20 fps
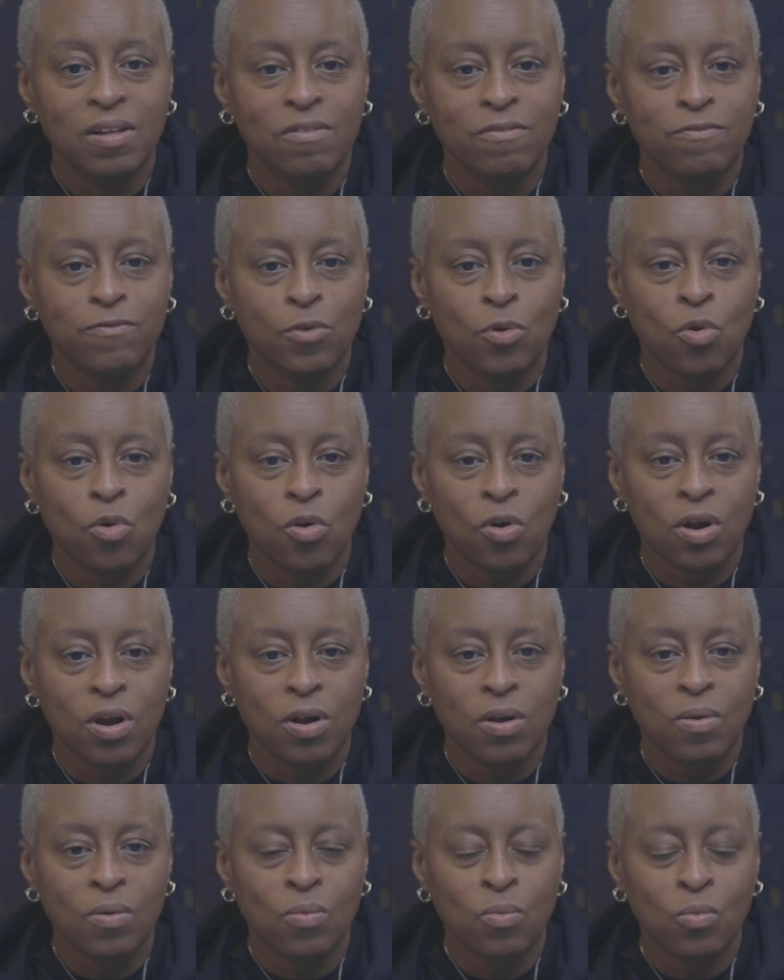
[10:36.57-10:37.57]

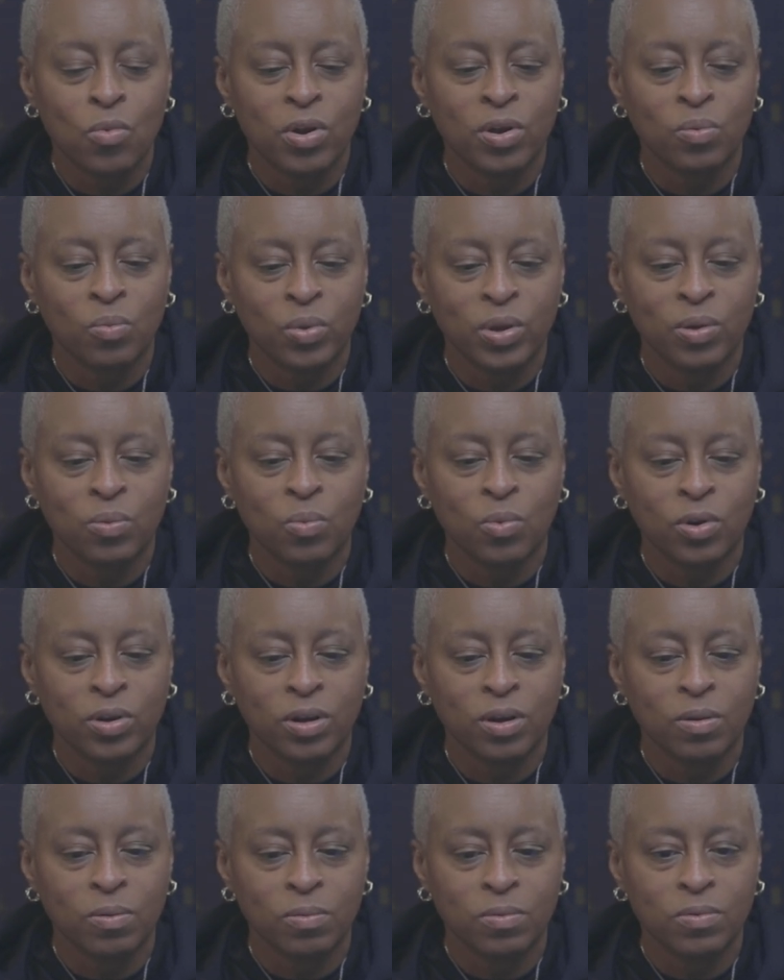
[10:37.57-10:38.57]
for when we want
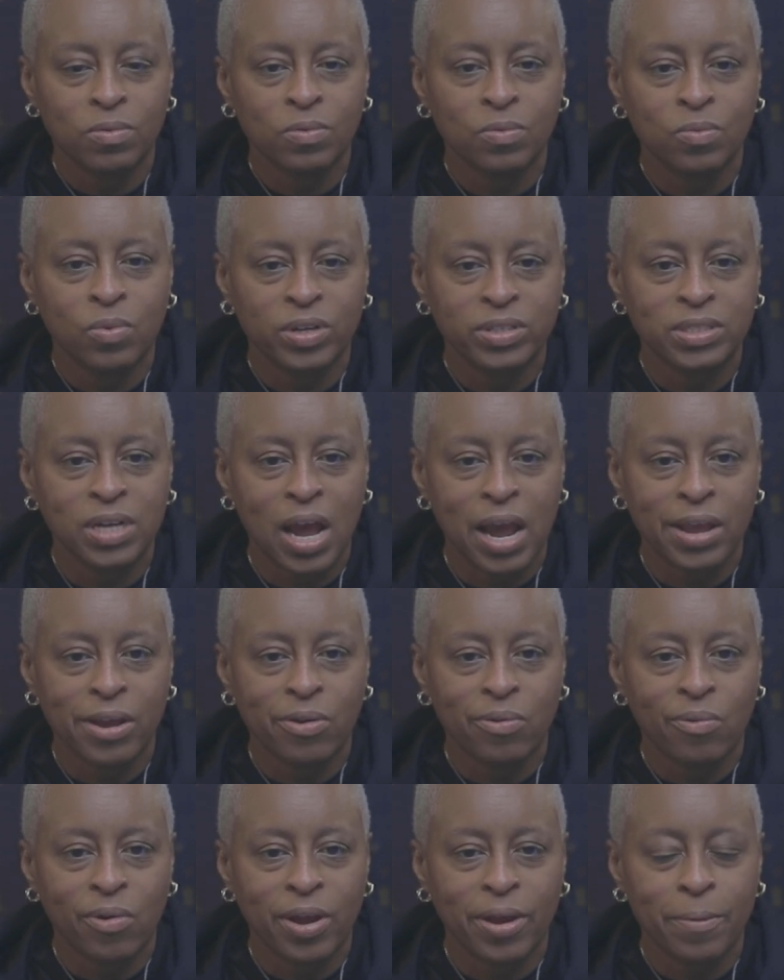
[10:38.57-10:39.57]
to
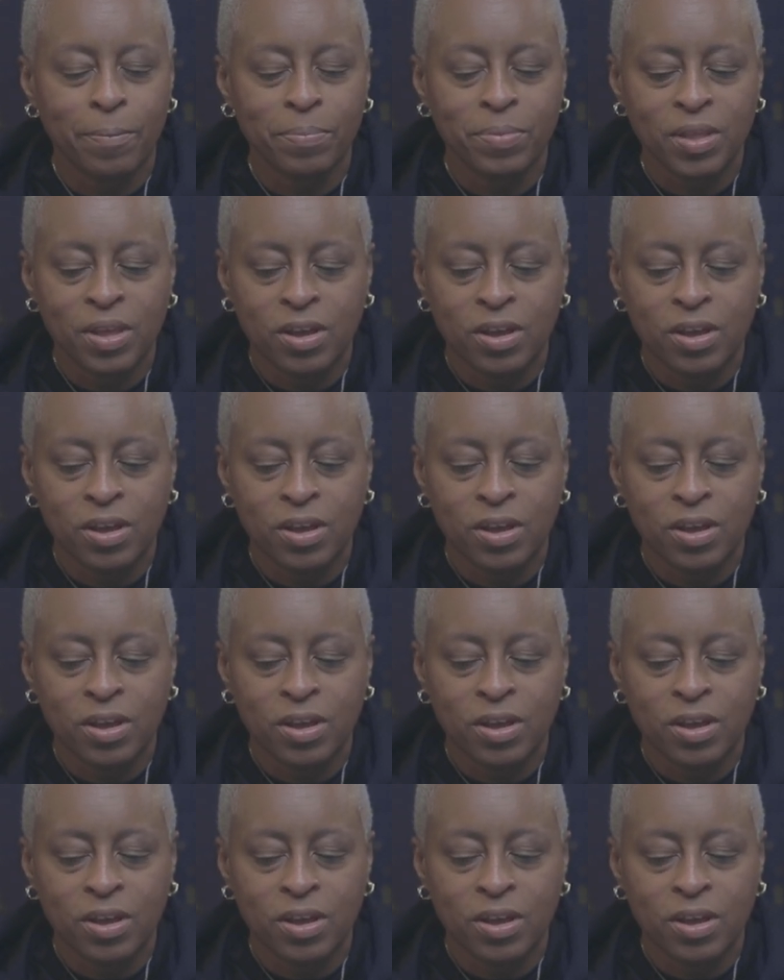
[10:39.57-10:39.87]
retire, right?